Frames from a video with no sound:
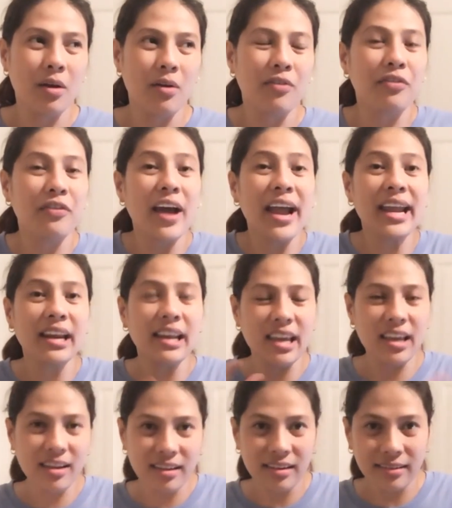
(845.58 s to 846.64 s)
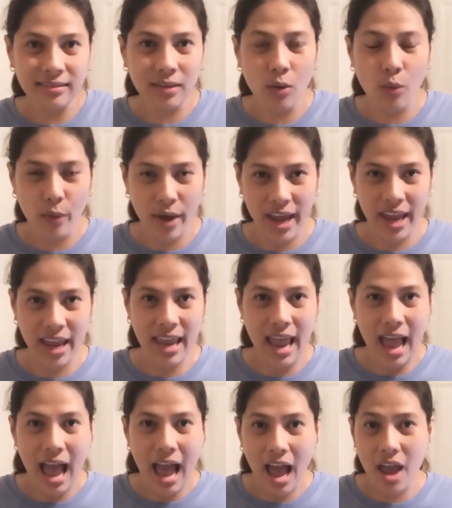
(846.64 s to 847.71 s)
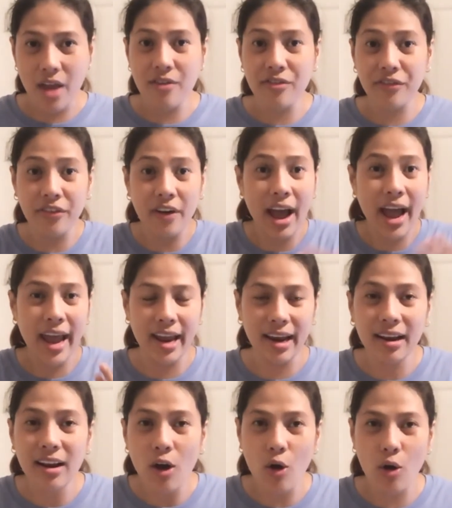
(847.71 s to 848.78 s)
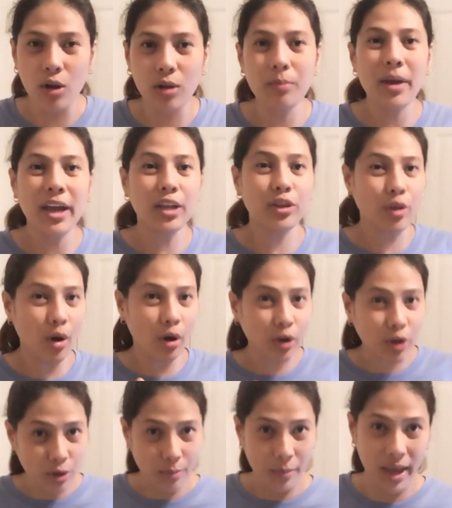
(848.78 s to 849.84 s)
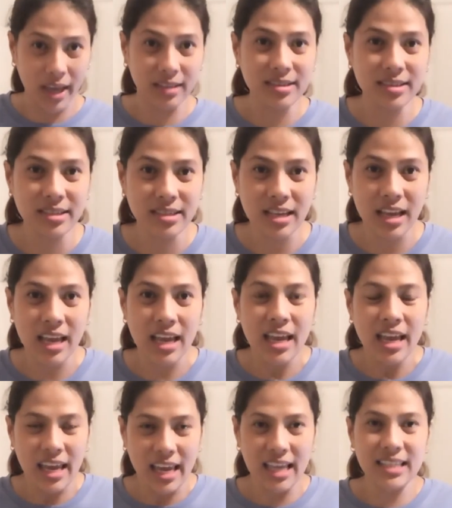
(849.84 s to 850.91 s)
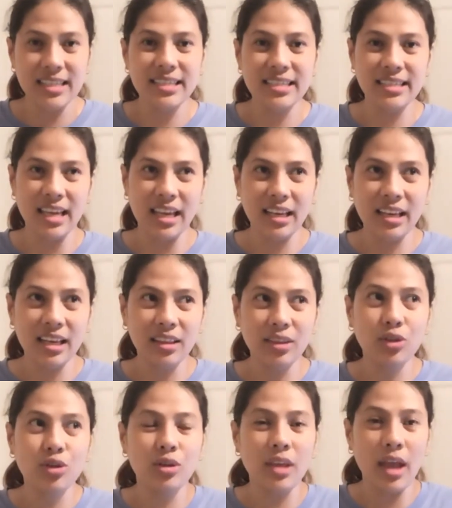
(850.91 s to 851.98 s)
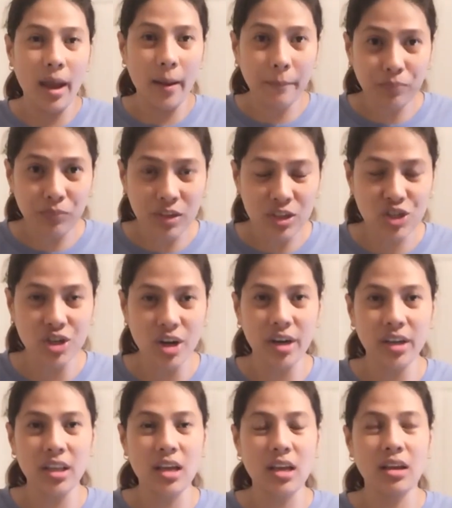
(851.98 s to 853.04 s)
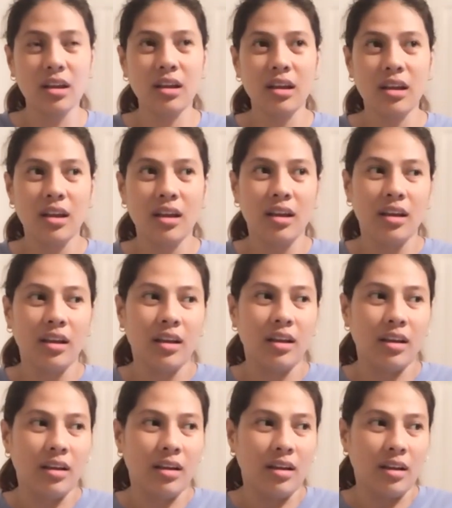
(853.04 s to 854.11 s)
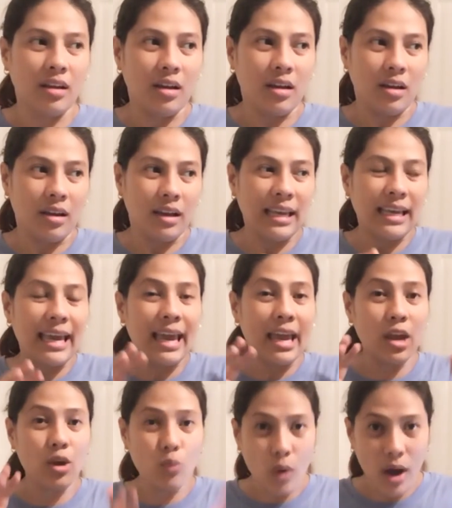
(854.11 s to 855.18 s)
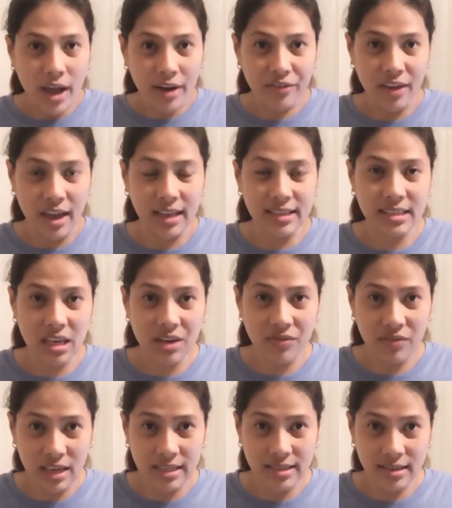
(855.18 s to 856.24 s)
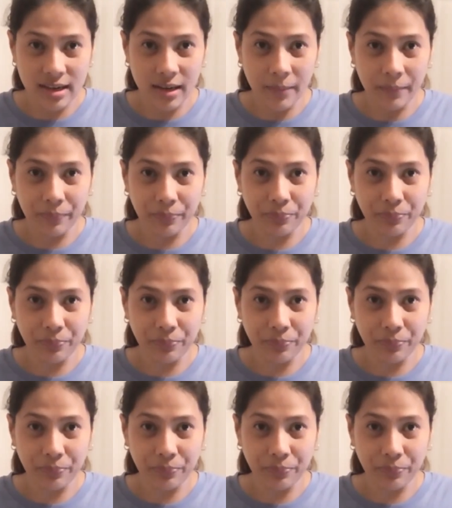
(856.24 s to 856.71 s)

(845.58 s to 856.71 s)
filing, the way I file all my documents and send it to them, starting K-1 Fiancé visa.